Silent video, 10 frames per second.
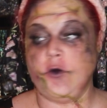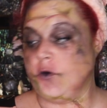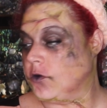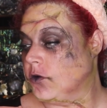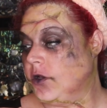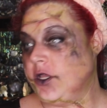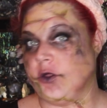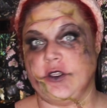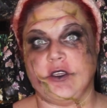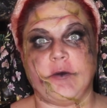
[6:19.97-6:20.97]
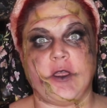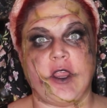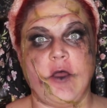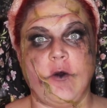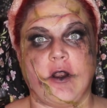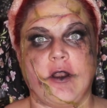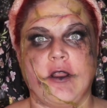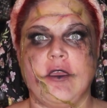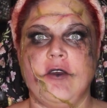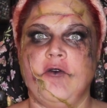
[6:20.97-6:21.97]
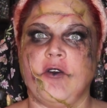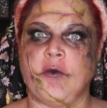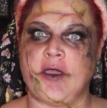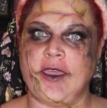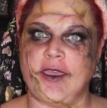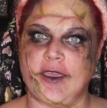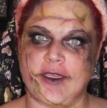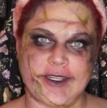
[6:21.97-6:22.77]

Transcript: Ooh, it only took me an hour. Good for me.